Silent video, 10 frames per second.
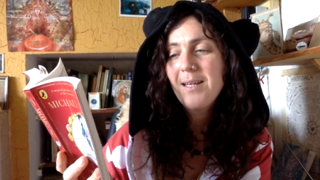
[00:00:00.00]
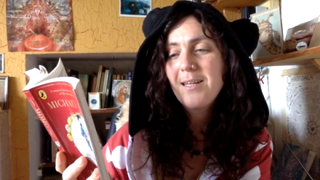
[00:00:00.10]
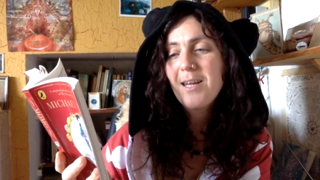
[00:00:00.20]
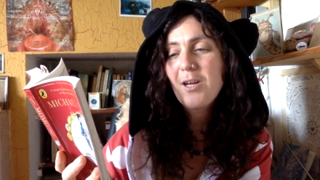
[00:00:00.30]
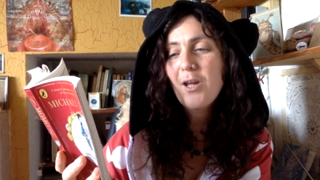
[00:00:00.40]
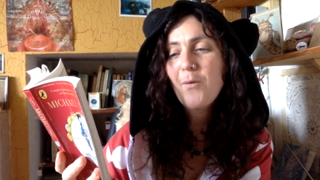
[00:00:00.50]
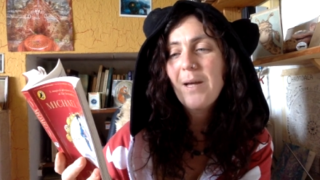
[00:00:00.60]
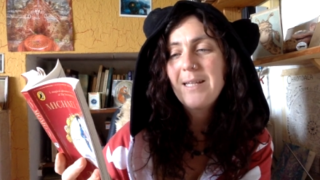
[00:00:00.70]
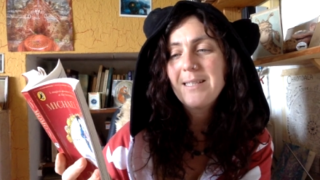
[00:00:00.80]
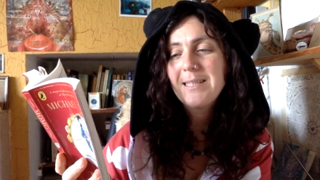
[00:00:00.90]
Nino
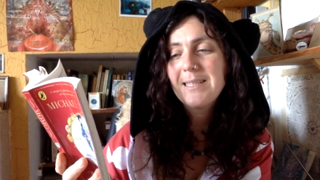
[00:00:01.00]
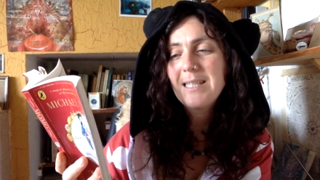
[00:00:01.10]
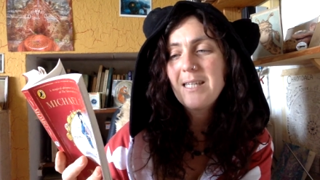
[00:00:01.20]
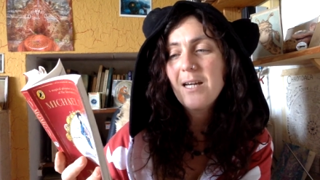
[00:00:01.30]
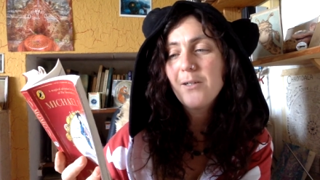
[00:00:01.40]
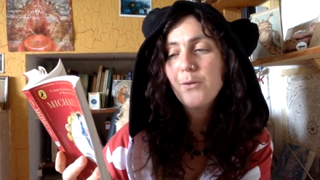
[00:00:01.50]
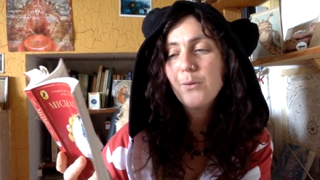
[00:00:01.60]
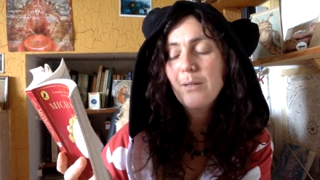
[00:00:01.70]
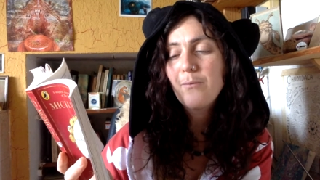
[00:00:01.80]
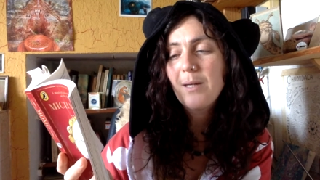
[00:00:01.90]
went to see uncle
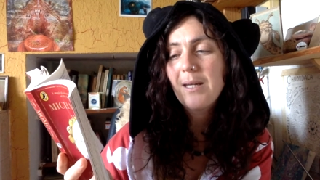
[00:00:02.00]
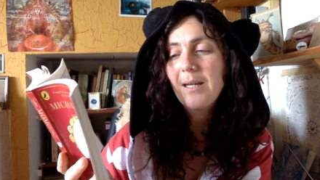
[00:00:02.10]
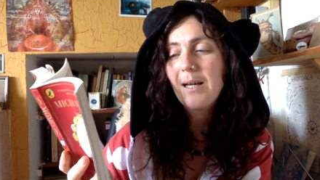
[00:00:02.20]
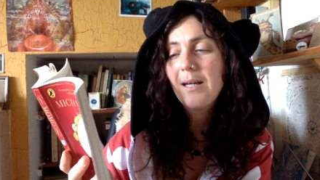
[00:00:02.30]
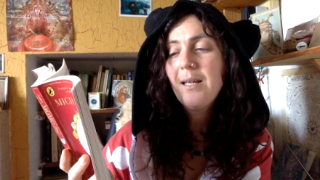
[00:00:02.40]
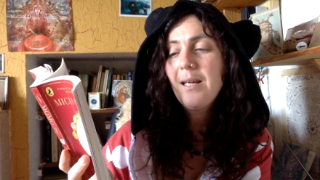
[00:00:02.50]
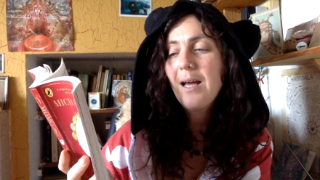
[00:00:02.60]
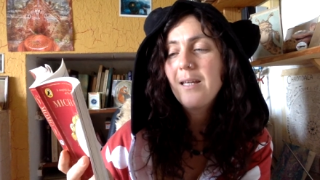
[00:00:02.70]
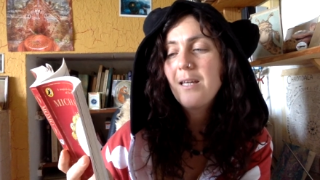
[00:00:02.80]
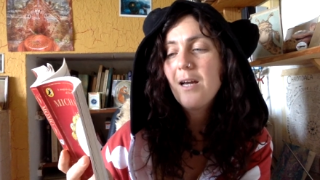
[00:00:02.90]
Enrico
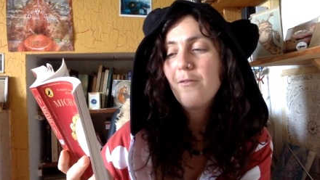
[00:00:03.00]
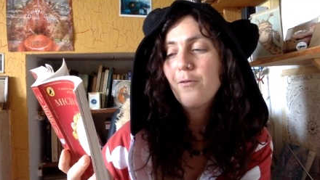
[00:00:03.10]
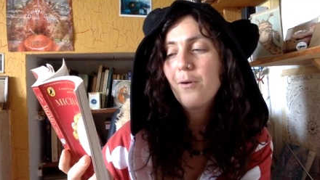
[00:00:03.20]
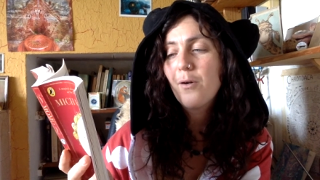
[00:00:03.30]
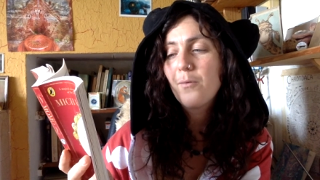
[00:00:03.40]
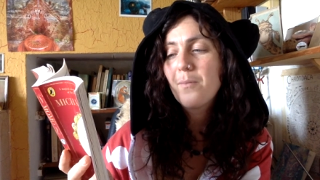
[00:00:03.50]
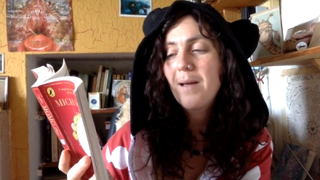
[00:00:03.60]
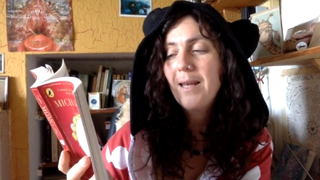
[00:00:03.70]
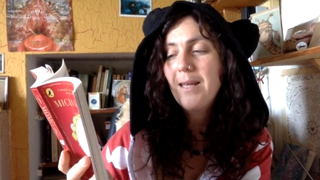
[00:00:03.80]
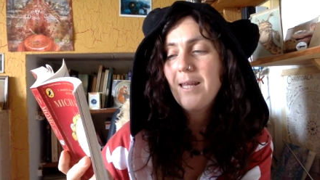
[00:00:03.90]
and the other old
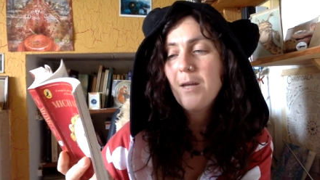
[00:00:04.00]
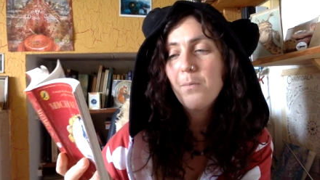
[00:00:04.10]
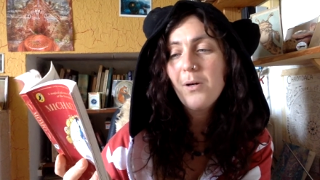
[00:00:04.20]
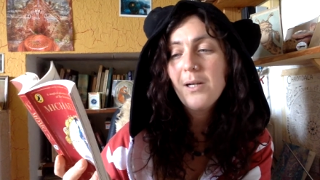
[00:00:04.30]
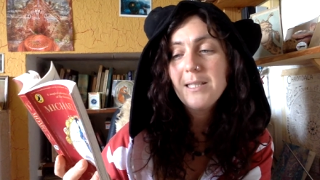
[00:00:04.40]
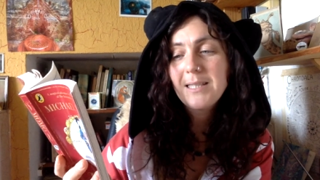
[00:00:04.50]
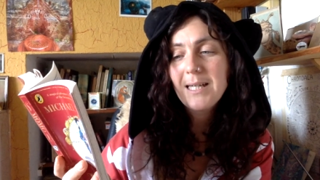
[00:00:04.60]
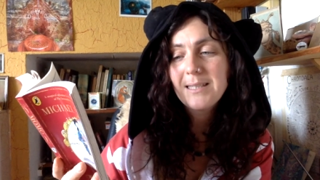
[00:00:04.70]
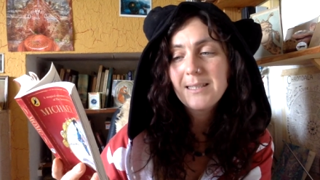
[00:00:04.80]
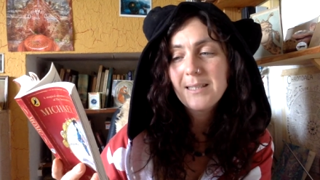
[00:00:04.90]
men. He
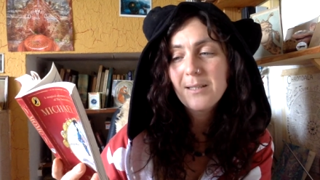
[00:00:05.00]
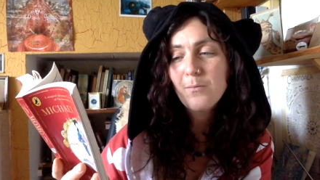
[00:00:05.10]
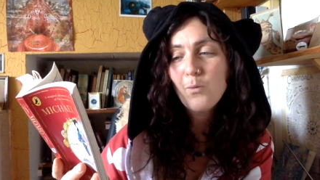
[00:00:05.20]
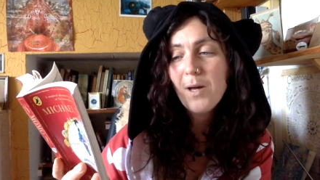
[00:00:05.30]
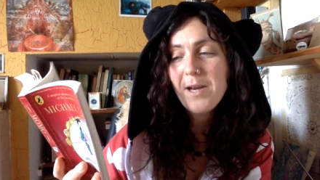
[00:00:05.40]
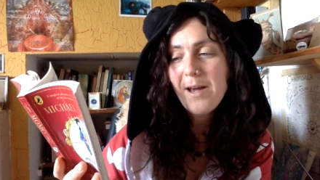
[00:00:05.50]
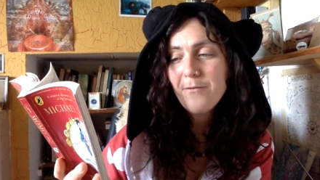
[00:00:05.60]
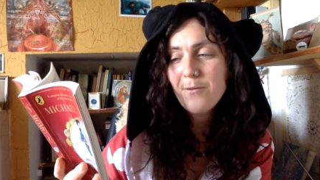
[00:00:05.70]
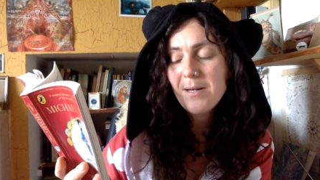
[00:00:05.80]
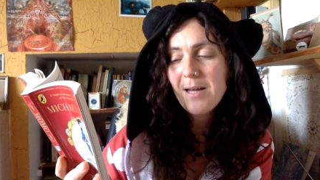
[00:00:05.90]
apologized to them one
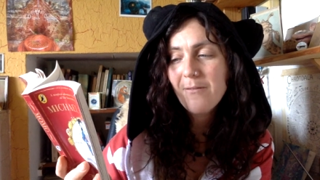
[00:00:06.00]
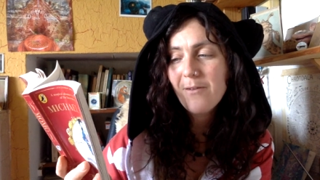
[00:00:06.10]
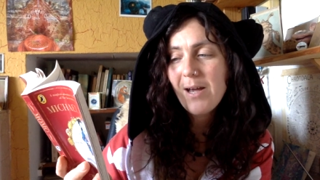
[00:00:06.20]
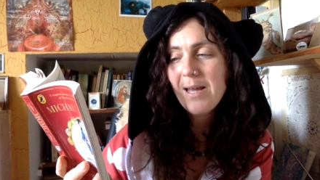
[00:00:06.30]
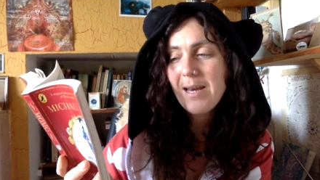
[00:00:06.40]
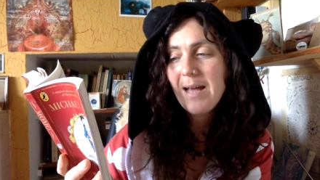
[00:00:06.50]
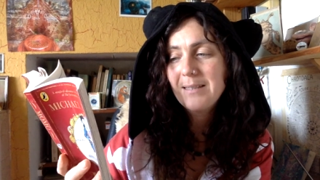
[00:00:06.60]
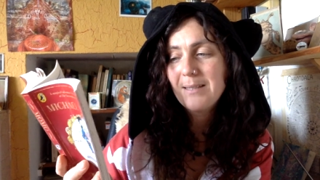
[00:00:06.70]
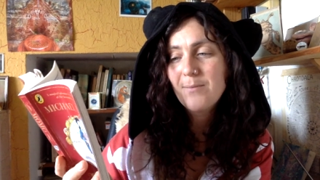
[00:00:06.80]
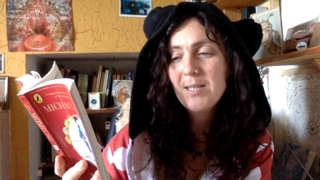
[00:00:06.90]
after another and
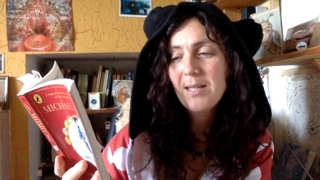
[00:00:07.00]
asked them to